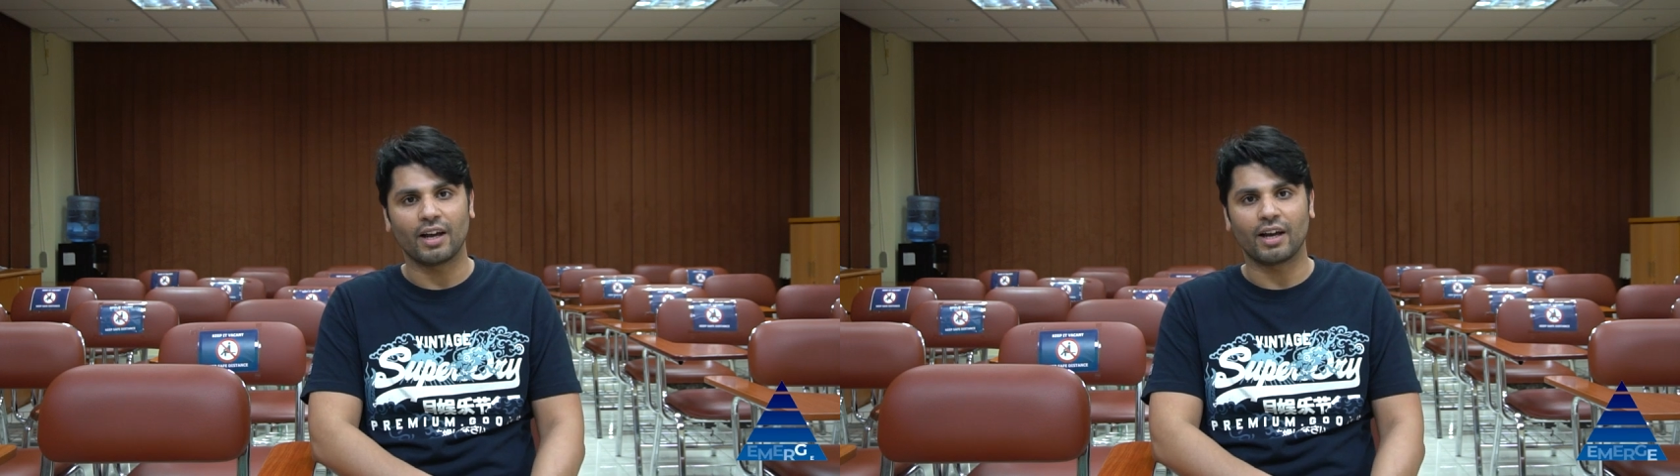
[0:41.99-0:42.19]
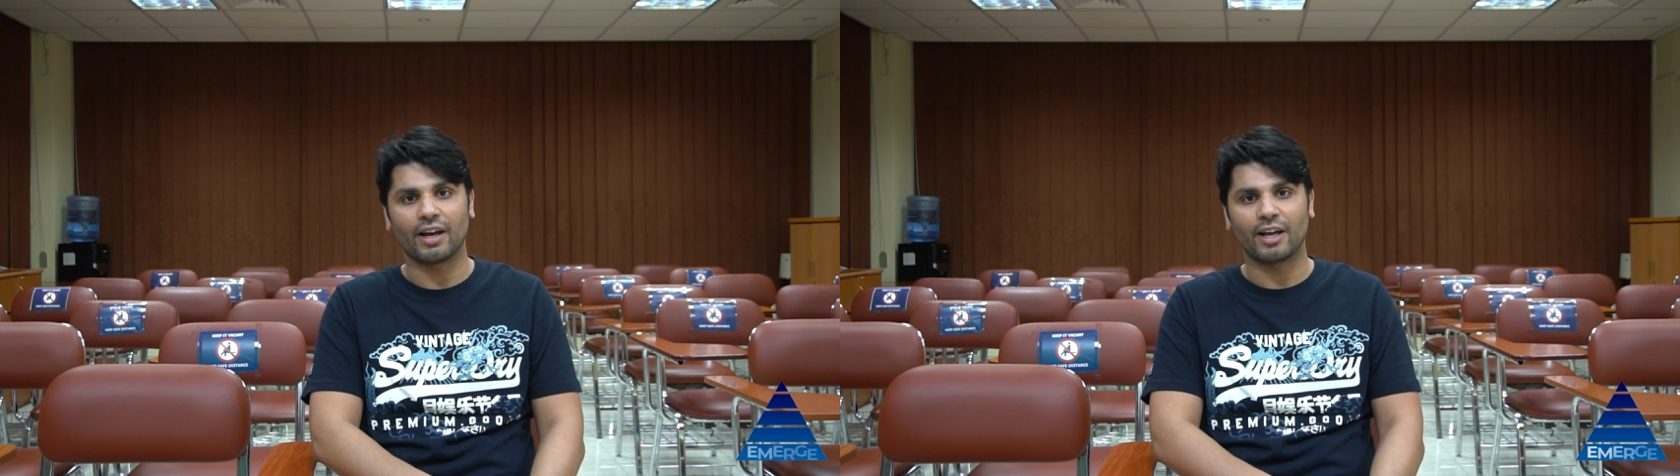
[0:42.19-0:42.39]

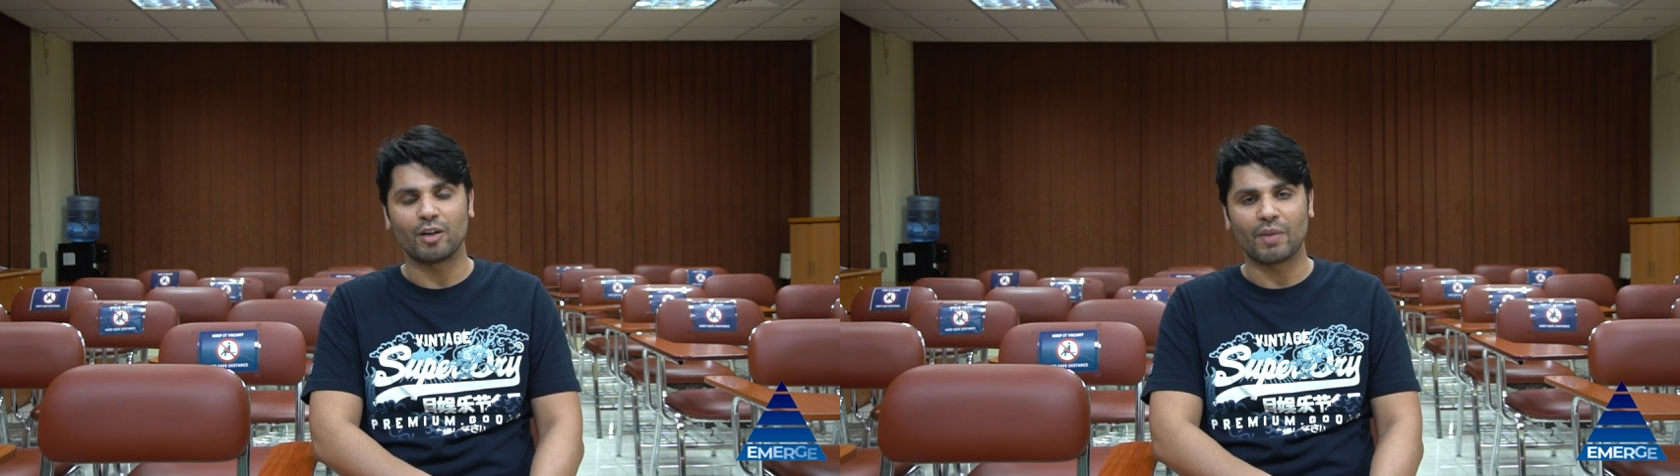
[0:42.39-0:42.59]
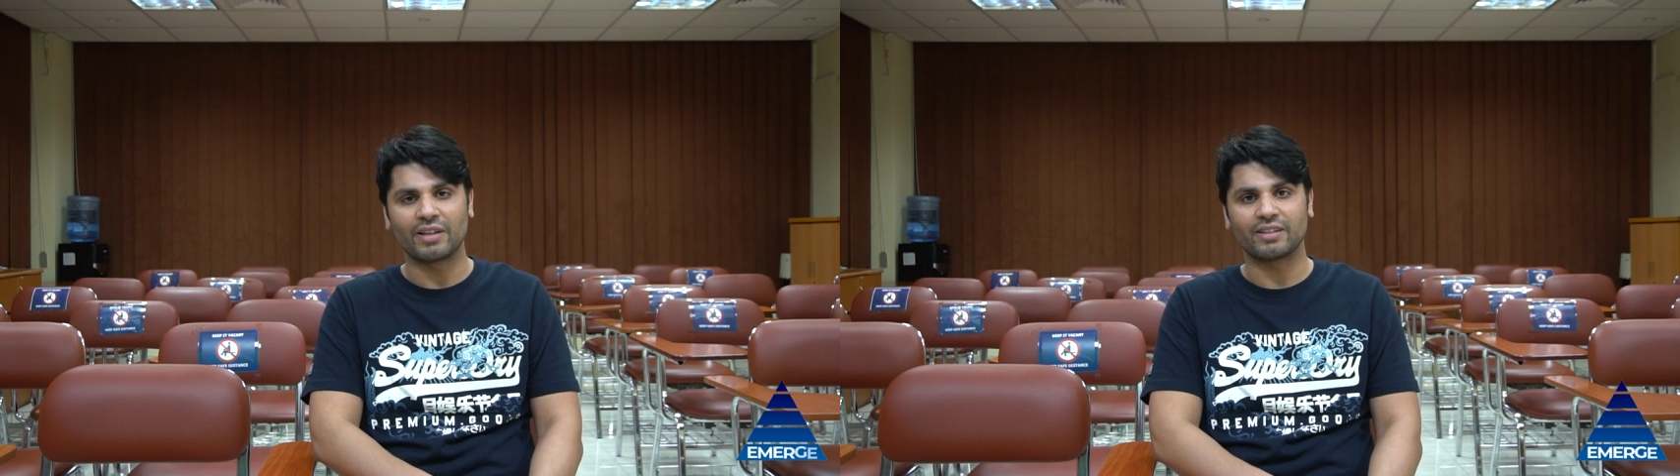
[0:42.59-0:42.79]
uh,
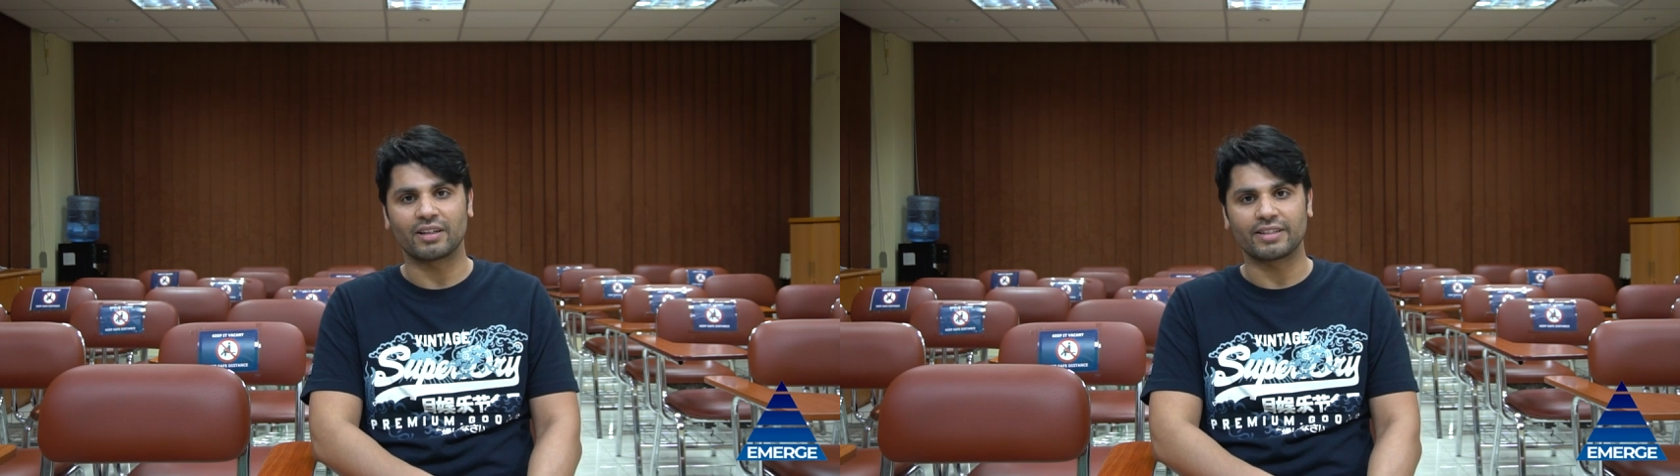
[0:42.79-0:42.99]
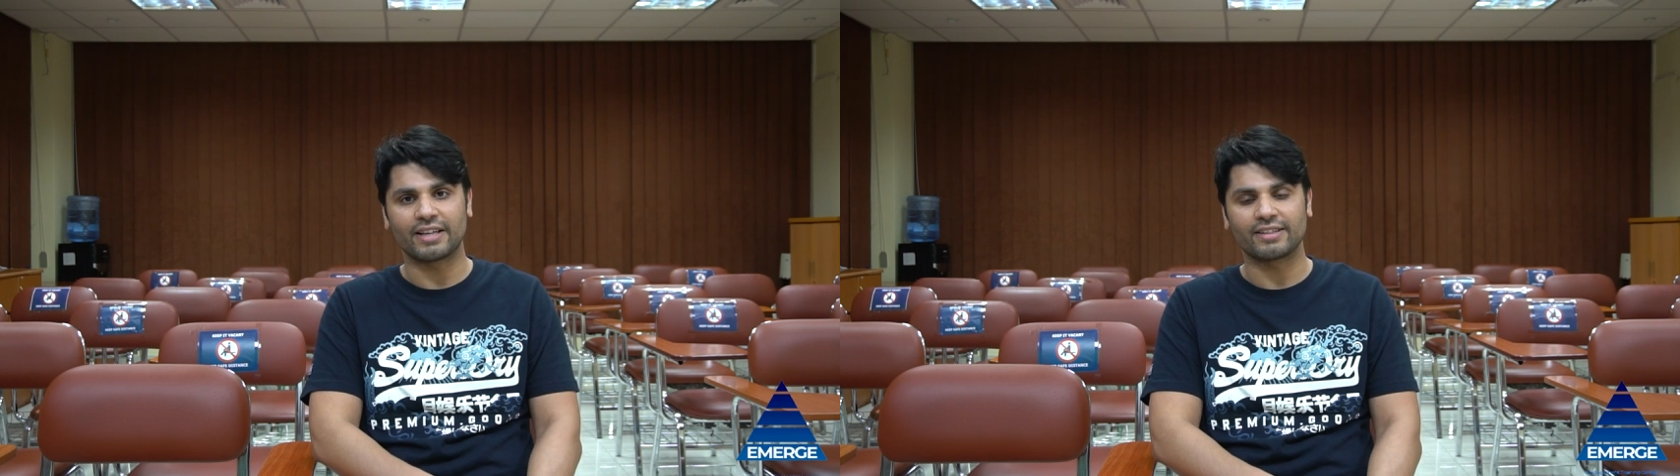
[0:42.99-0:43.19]
in my
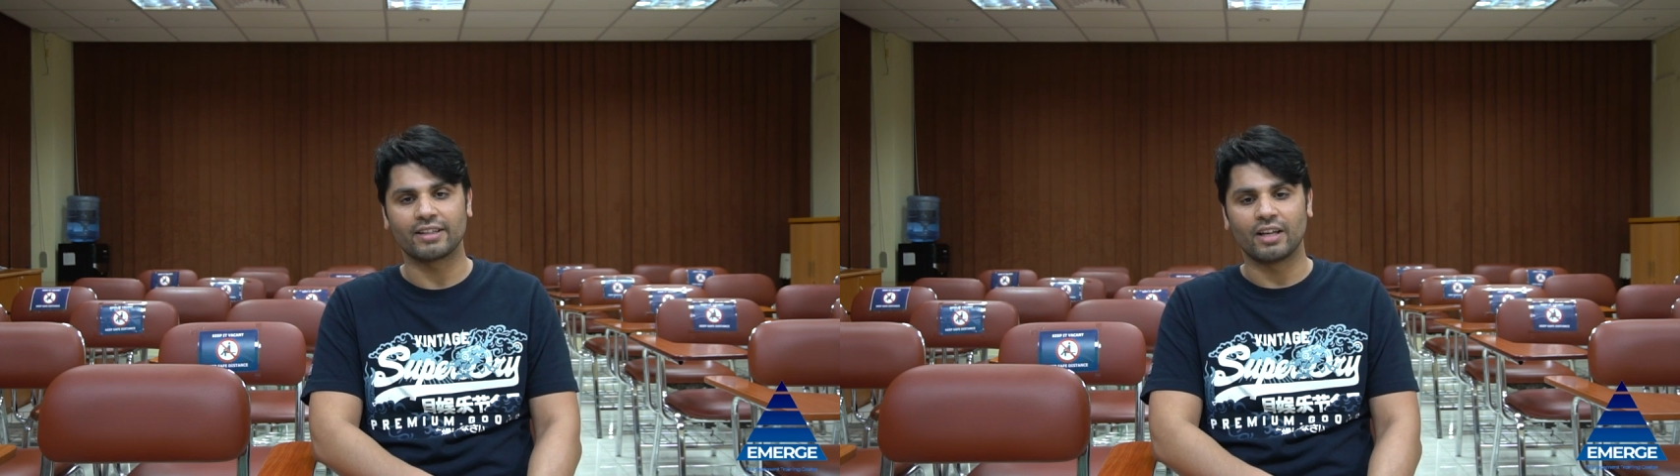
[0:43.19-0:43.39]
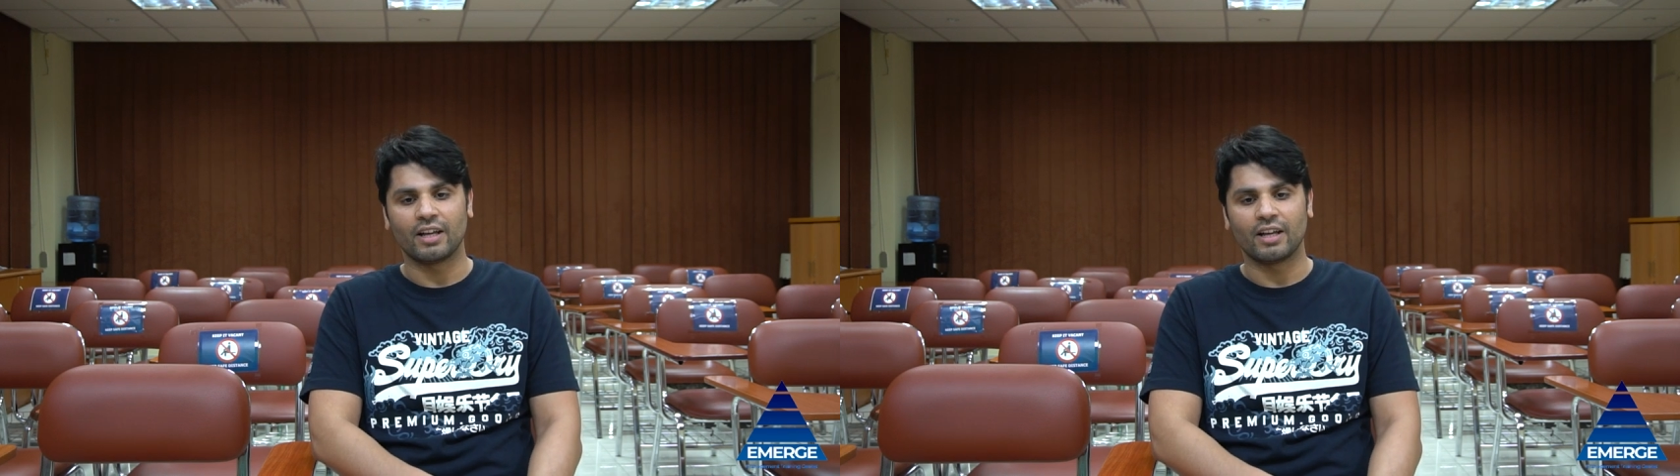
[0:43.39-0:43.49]
success.